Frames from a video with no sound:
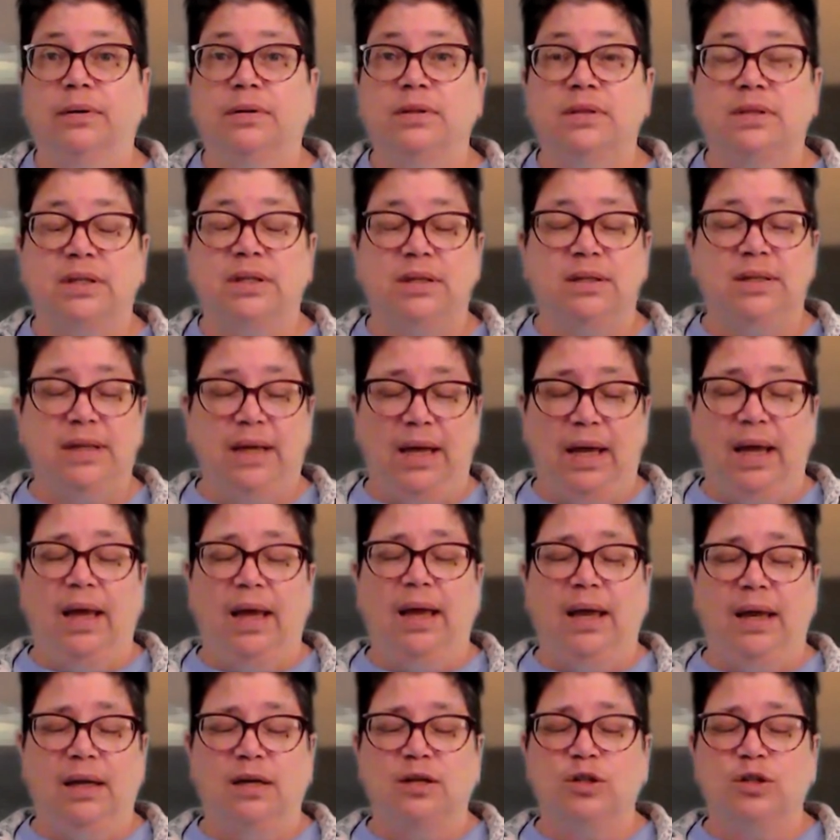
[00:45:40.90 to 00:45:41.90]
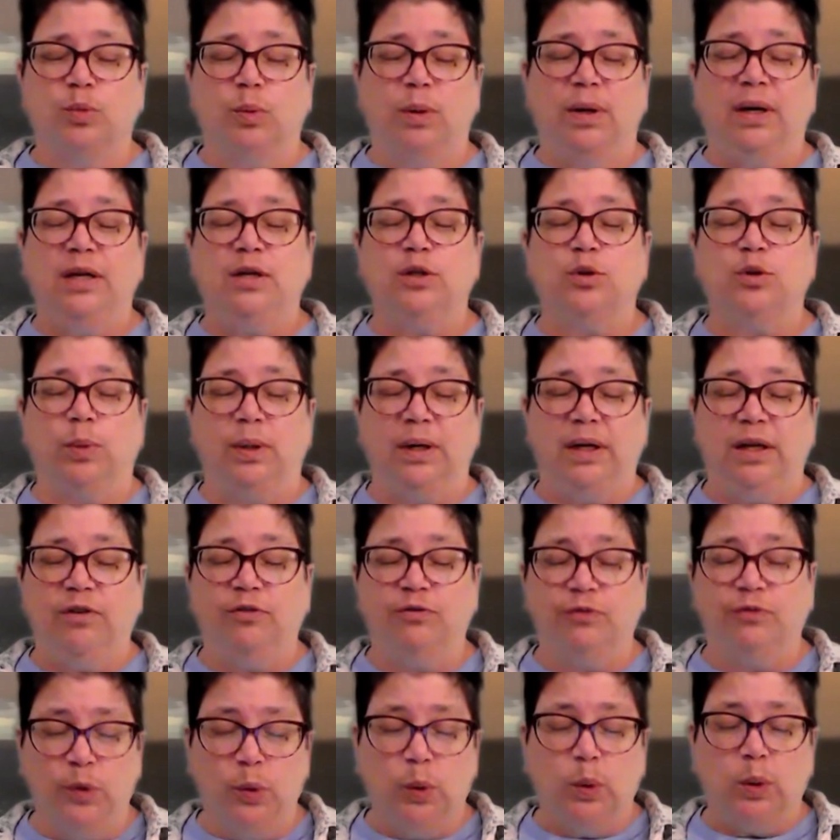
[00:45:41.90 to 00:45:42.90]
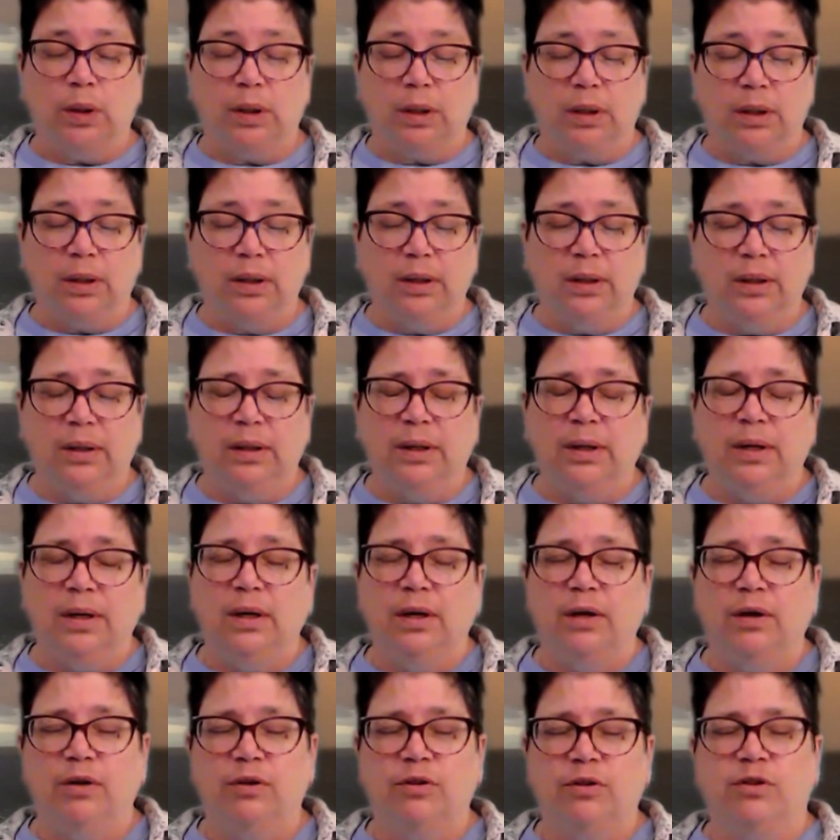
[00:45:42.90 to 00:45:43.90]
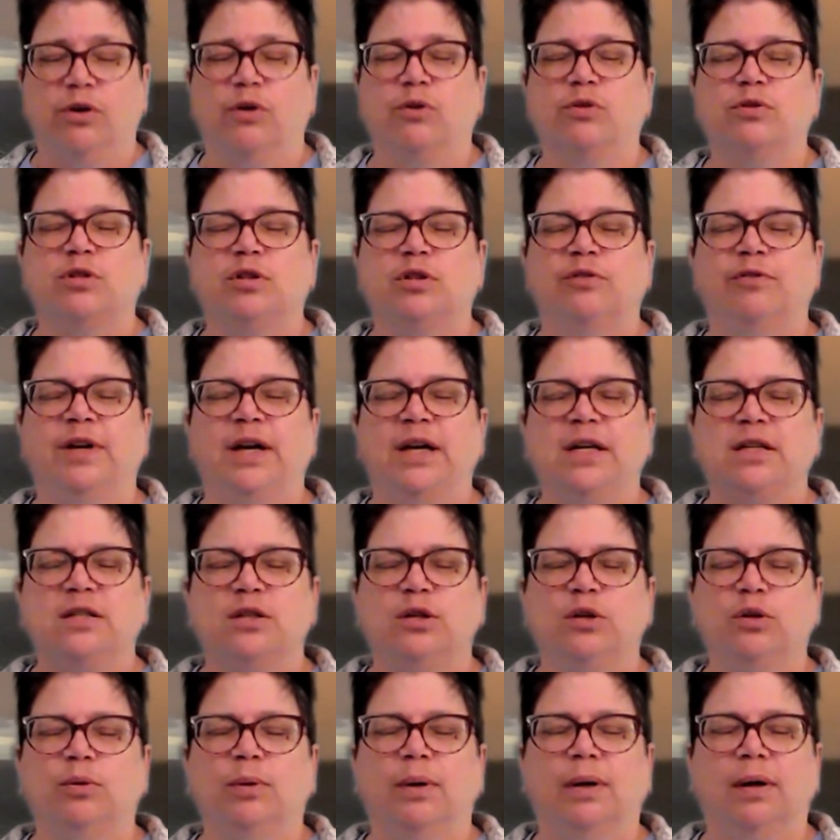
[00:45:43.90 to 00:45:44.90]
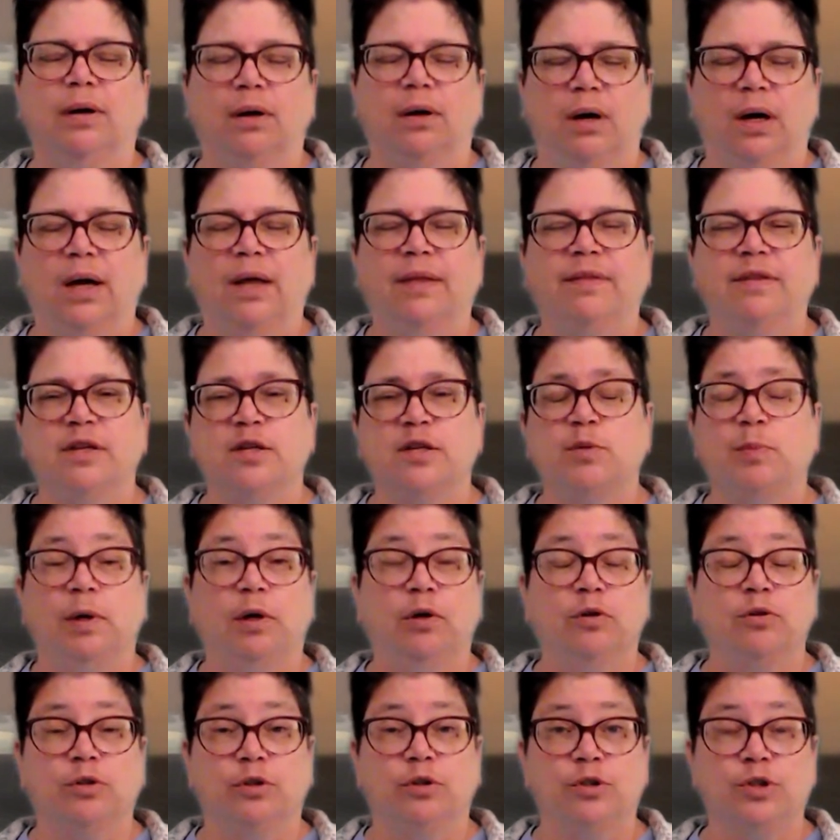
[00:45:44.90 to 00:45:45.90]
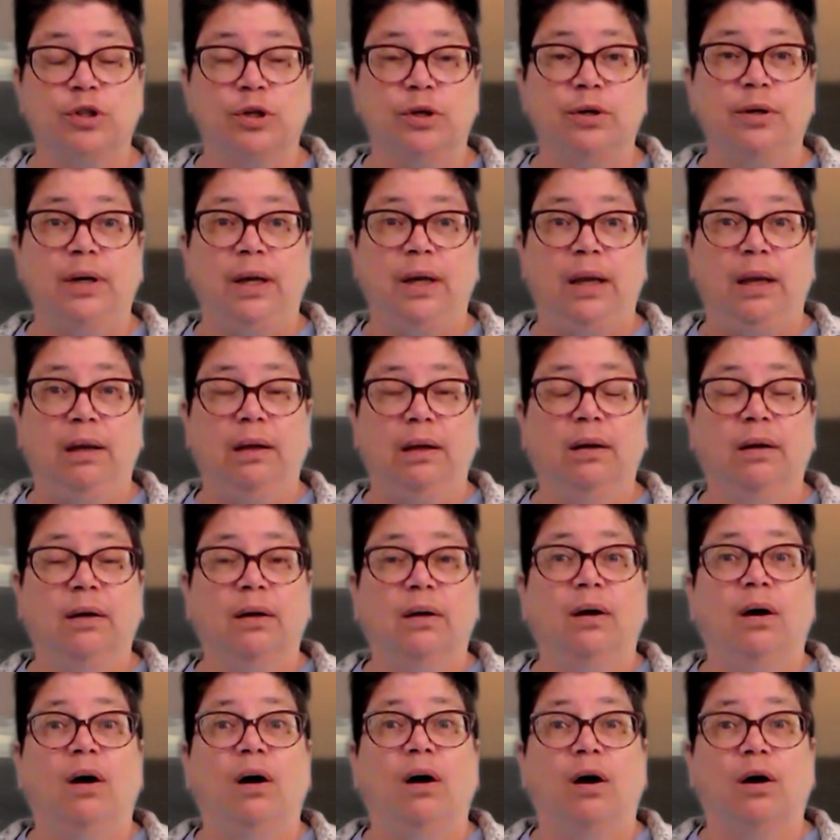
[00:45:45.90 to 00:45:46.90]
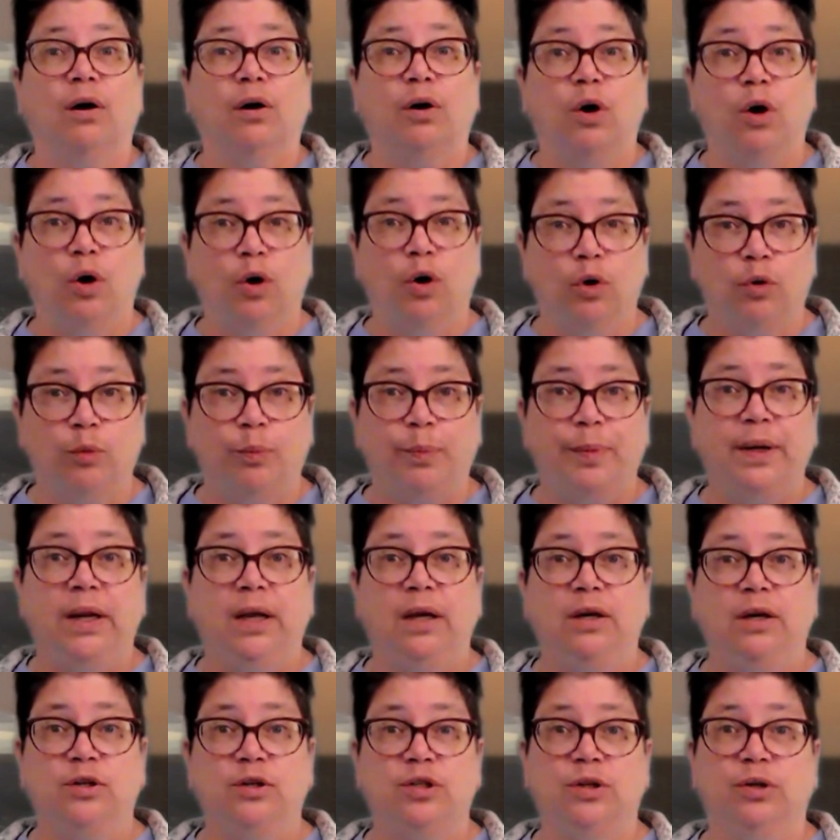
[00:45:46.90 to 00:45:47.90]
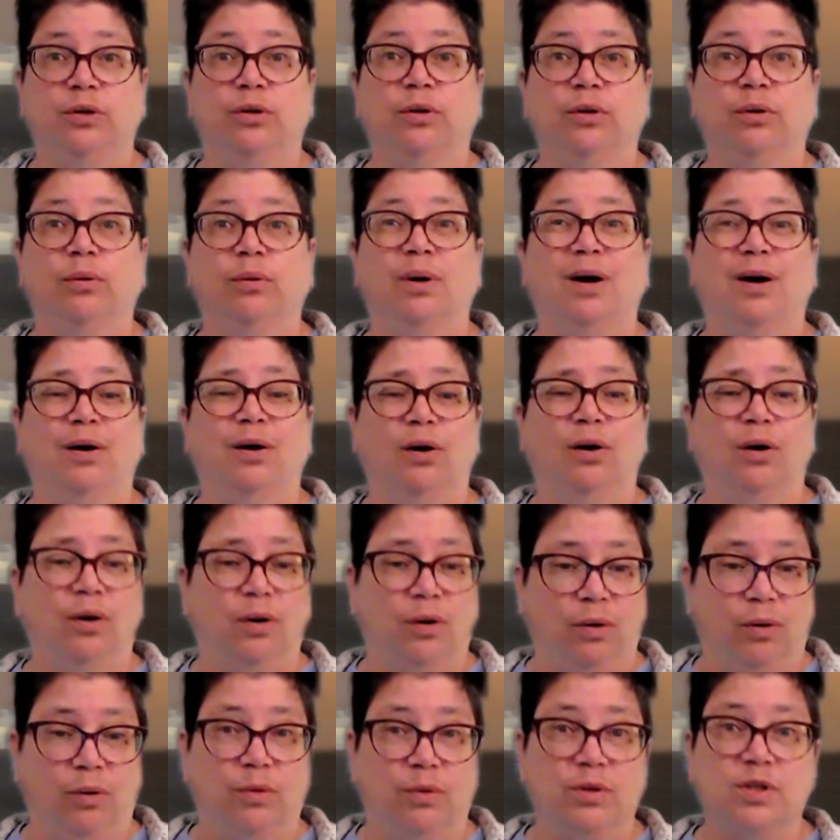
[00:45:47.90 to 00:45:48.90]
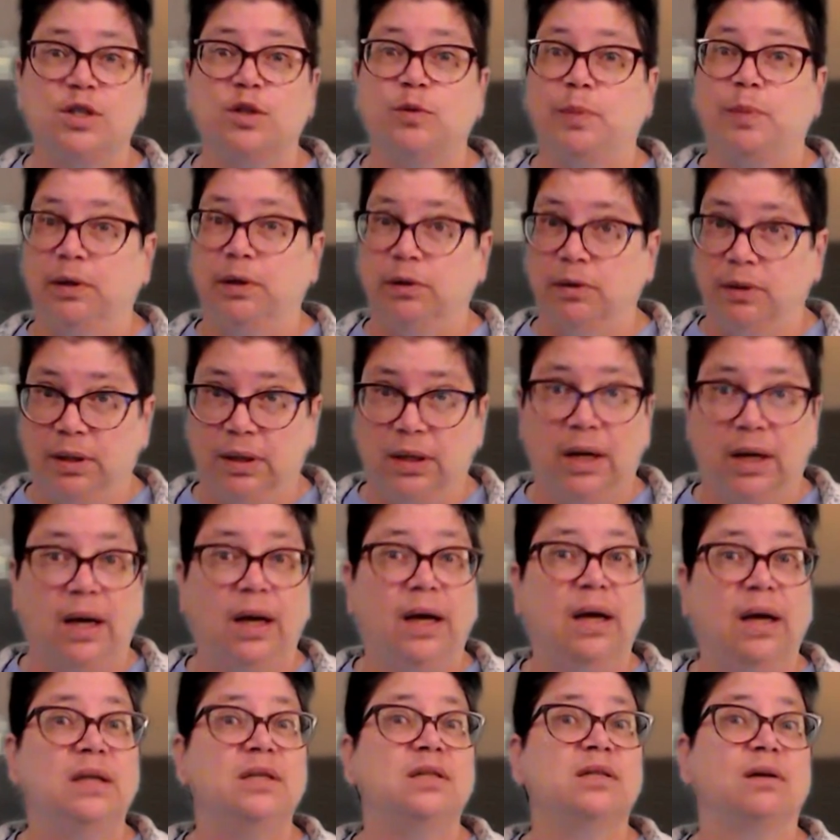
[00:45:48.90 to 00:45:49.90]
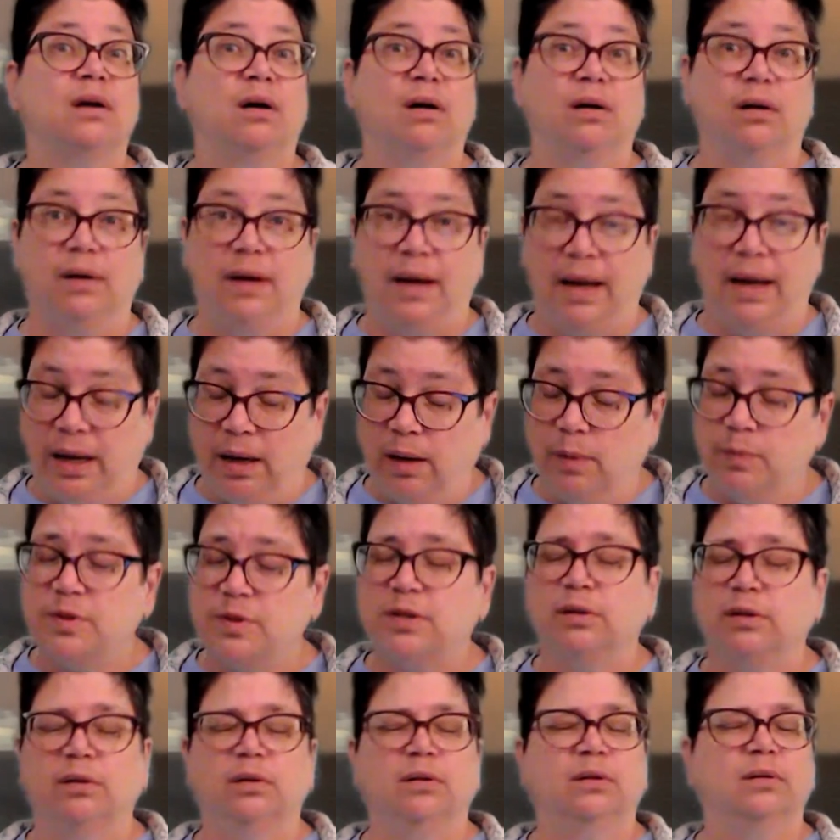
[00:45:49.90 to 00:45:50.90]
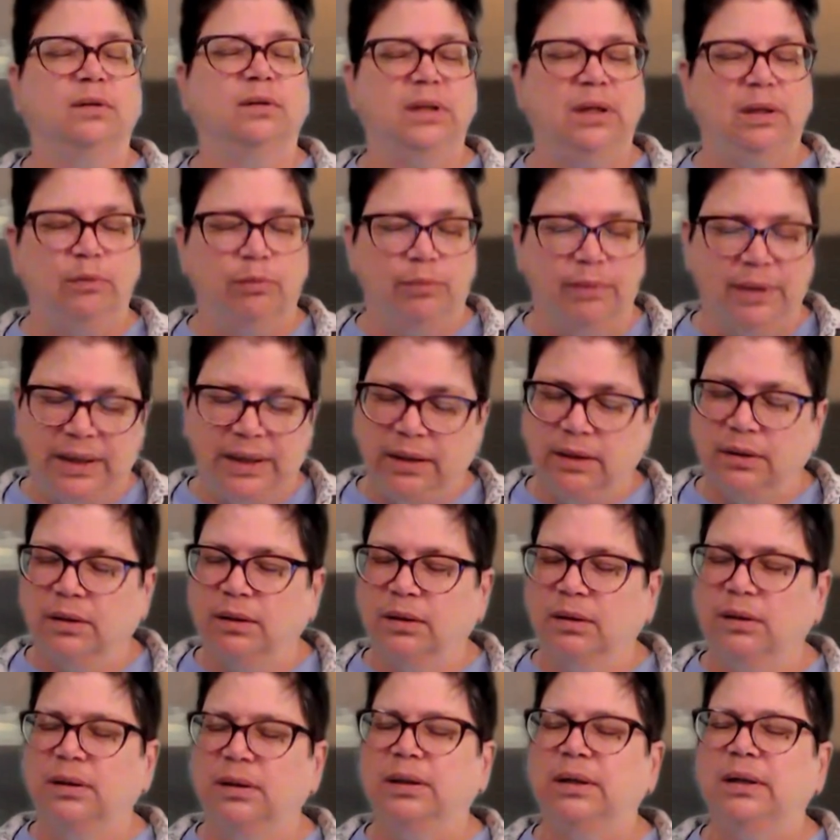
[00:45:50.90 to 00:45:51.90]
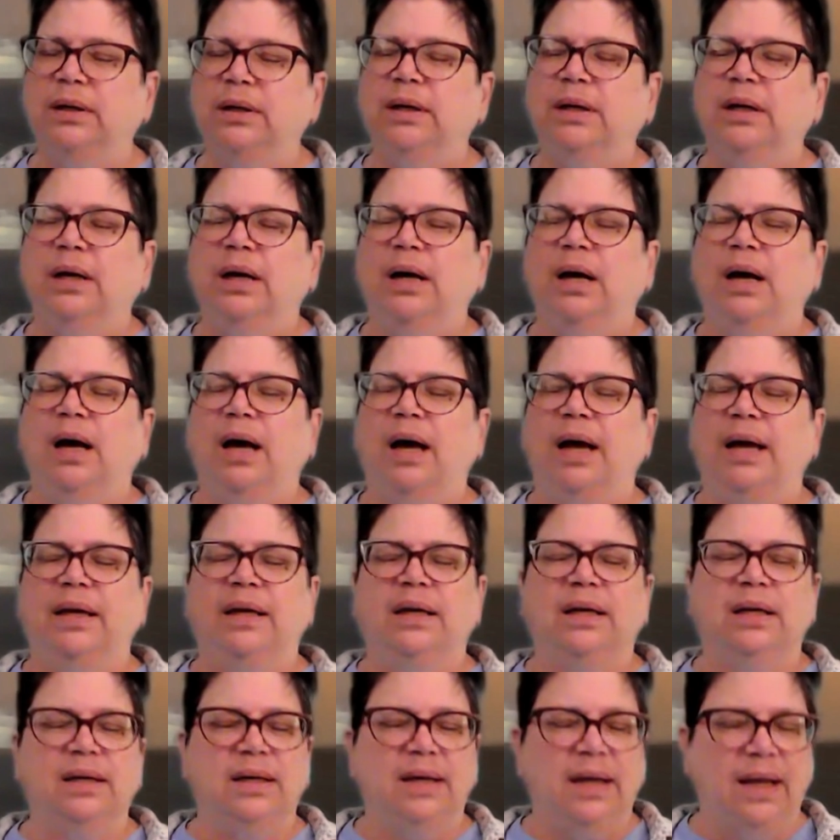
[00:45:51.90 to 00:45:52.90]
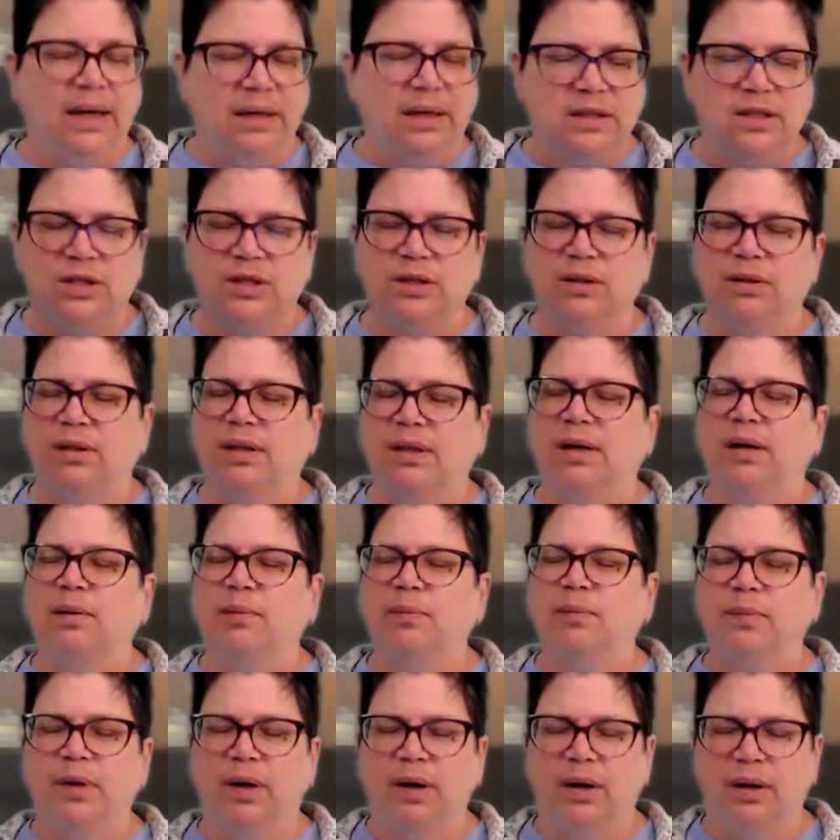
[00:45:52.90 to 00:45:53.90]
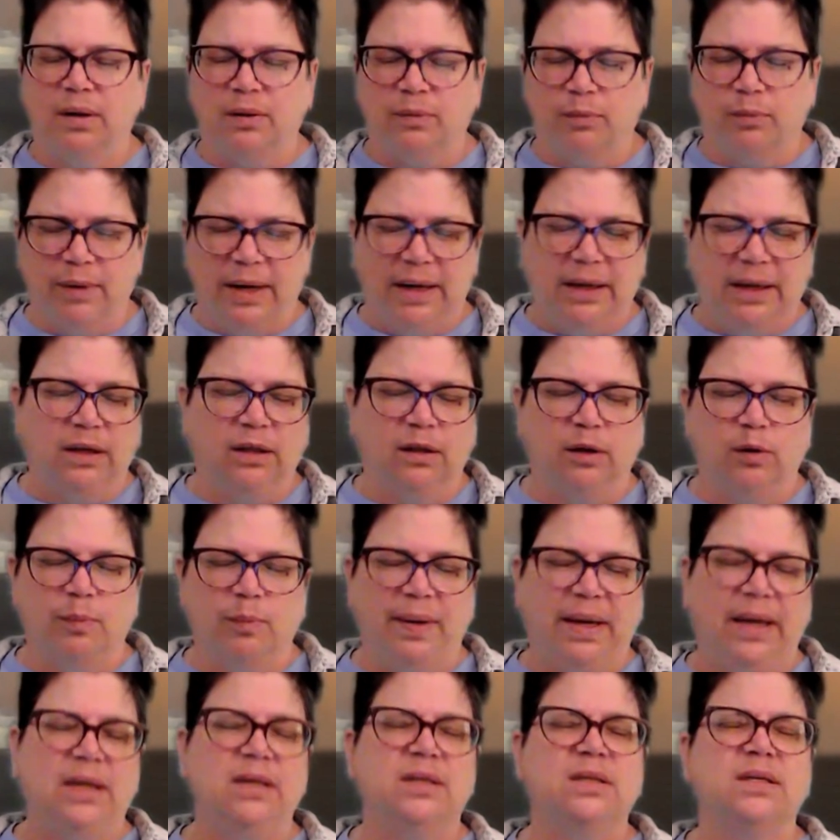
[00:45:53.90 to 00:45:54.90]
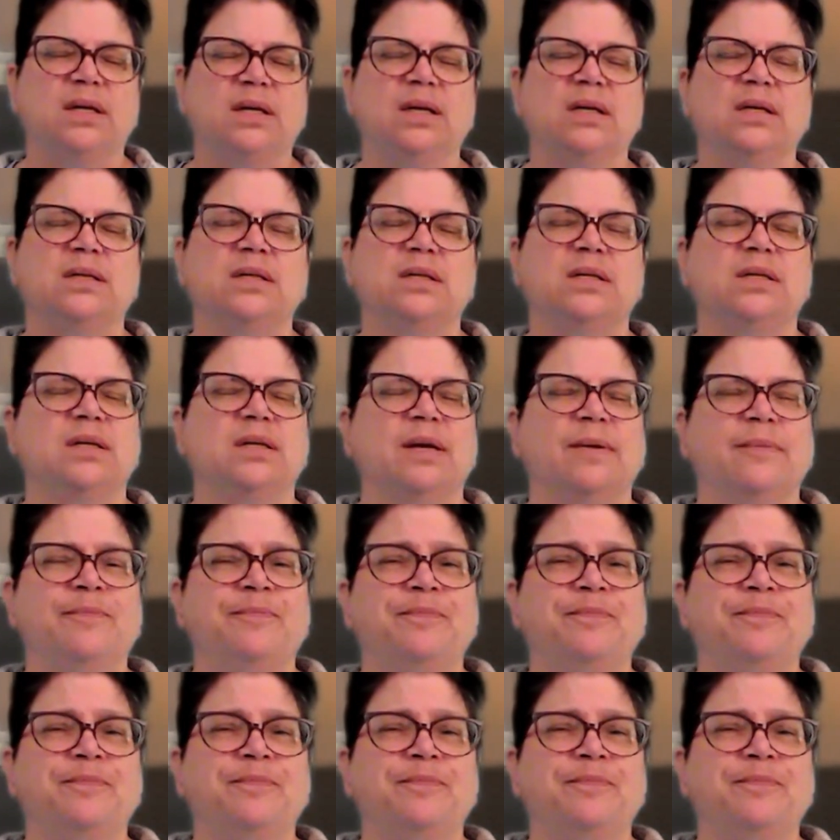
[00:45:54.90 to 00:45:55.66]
Today in twenty twenty-four, those of us who are on the spiritual journey are opening to, oh, spirit guides are absolutely real. I connect to them on a regular basis.